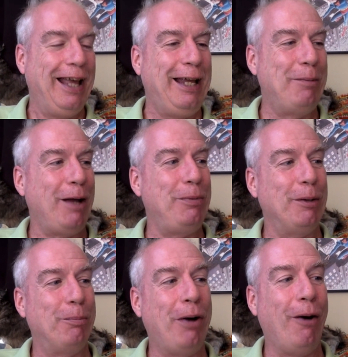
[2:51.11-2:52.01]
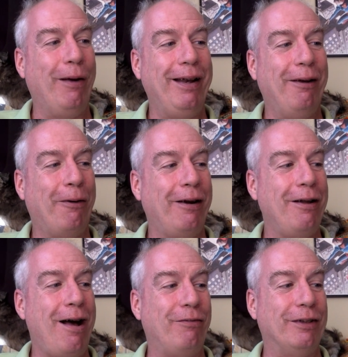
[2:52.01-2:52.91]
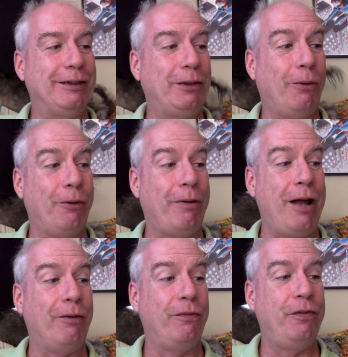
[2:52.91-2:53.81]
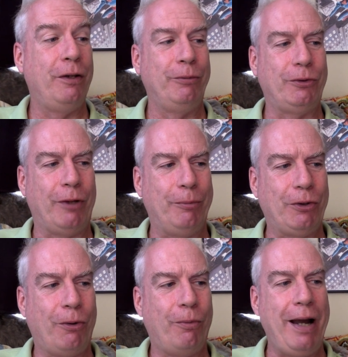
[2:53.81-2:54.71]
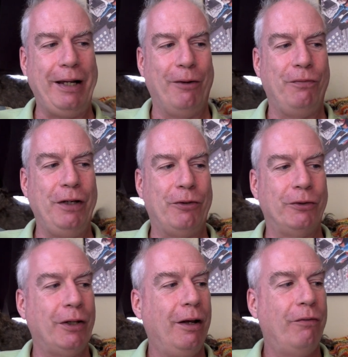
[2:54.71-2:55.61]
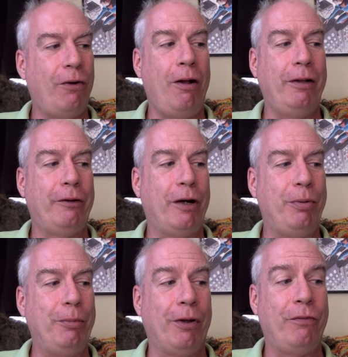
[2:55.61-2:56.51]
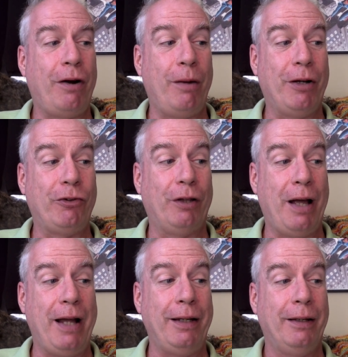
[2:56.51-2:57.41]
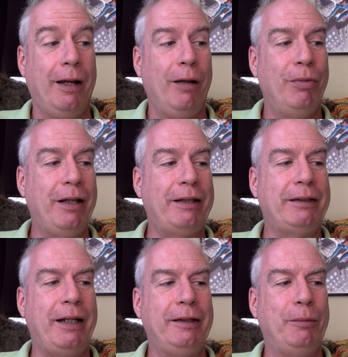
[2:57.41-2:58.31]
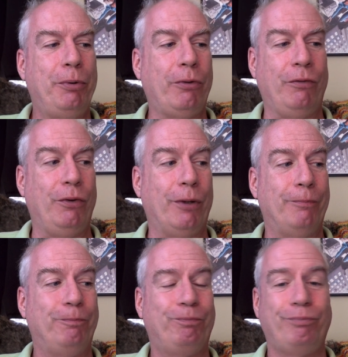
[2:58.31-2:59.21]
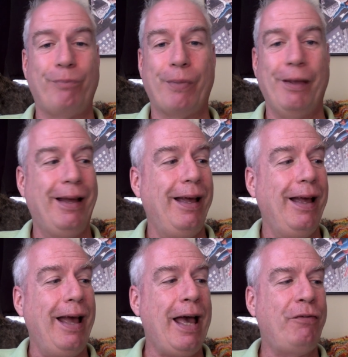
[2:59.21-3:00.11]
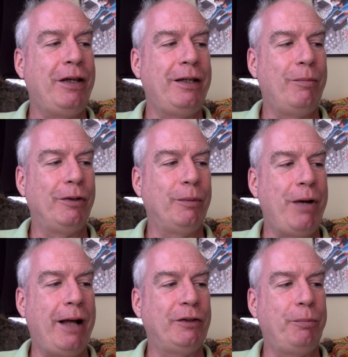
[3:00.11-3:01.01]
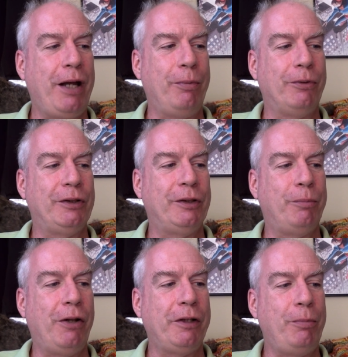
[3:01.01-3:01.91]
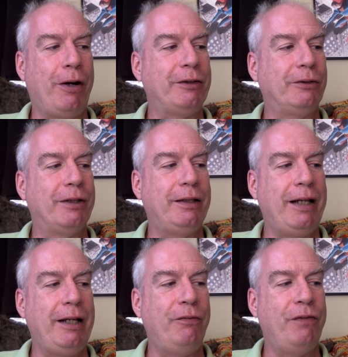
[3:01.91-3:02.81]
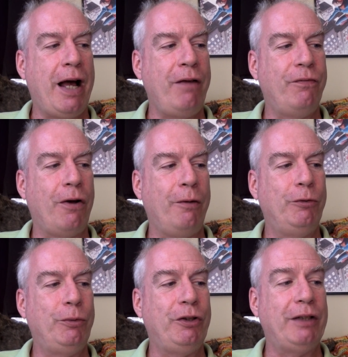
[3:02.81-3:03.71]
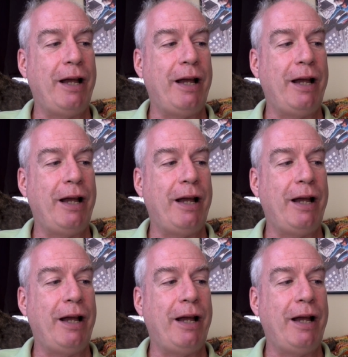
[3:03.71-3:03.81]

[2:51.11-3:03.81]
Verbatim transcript: He might be a poet, or a novelist, or the writer of film scripts, or radio features, for all literary people are very much alike, but let us say he's a book reviewer. Half hidden among the piles of papers is a bulky parcel containing five volumes which his